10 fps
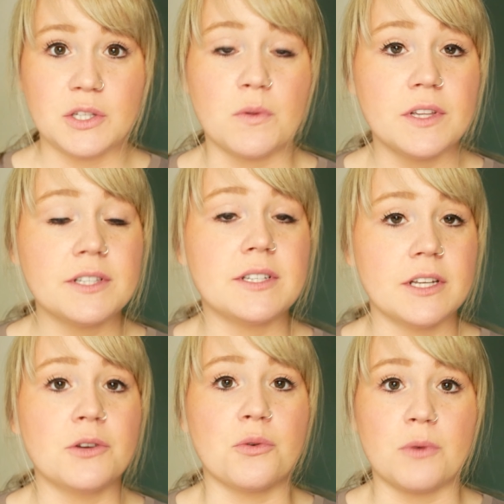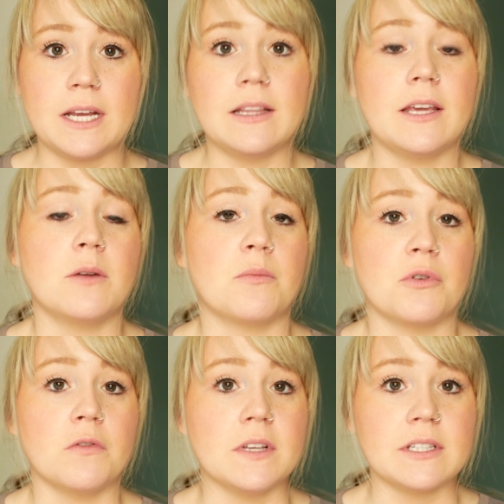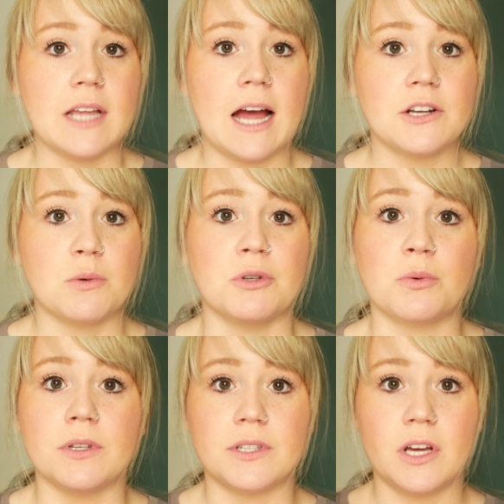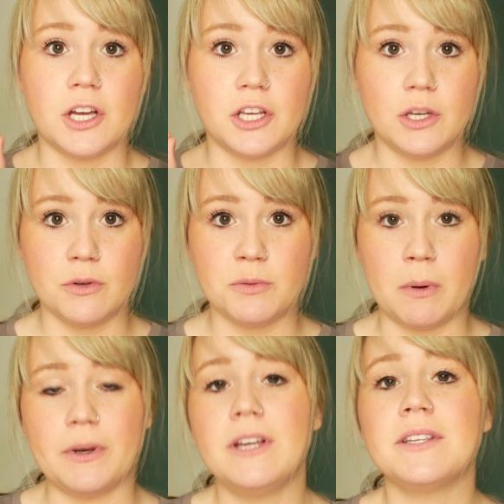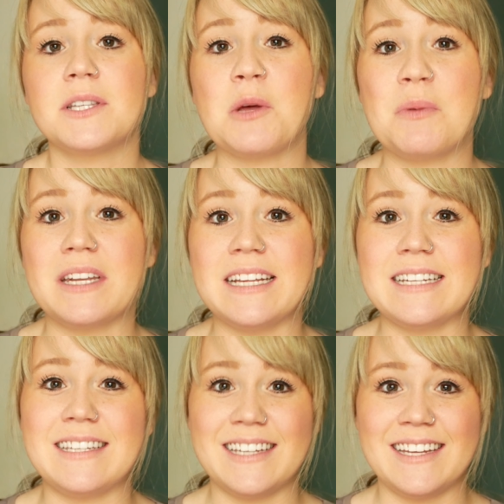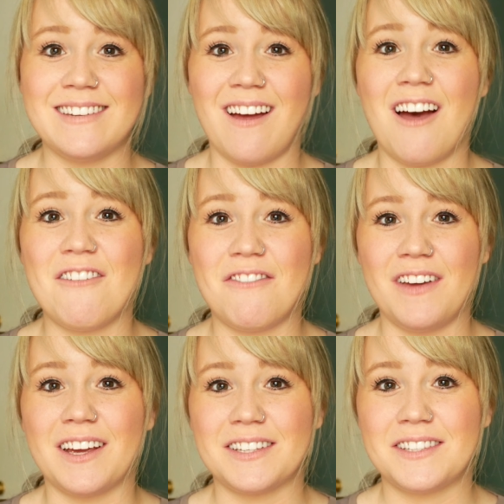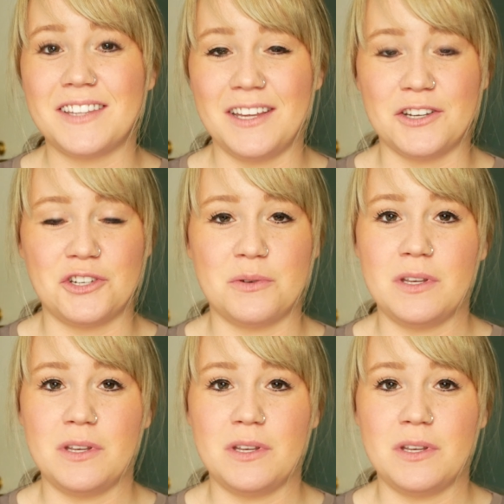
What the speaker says: So this did greatly improve his latch, which was a huge bonus, but it did not fix the issue.